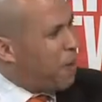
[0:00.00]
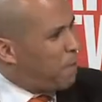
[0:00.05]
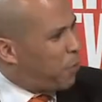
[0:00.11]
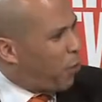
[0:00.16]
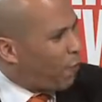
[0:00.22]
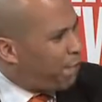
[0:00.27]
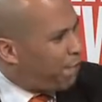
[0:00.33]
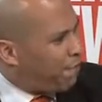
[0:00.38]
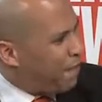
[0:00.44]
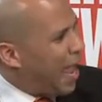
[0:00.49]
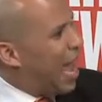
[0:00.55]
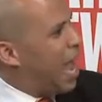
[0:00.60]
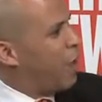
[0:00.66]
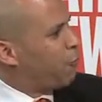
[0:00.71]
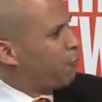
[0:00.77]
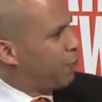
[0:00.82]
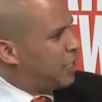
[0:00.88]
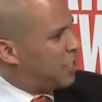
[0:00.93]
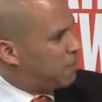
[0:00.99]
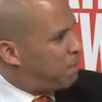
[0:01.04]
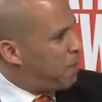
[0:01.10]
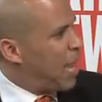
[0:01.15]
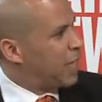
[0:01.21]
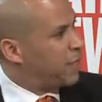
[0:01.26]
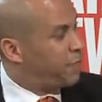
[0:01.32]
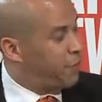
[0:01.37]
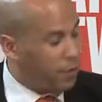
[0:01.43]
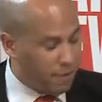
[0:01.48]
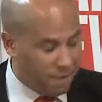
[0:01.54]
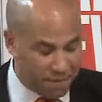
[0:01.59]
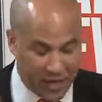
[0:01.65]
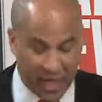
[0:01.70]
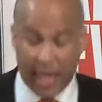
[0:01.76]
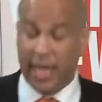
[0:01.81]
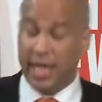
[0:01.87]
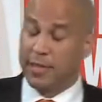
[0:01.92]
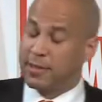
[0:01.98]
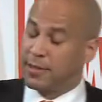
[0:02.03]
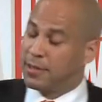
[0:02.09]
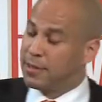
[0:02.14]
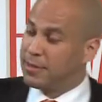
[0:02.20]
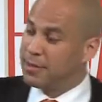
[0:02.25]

a profound respect for the Phillies.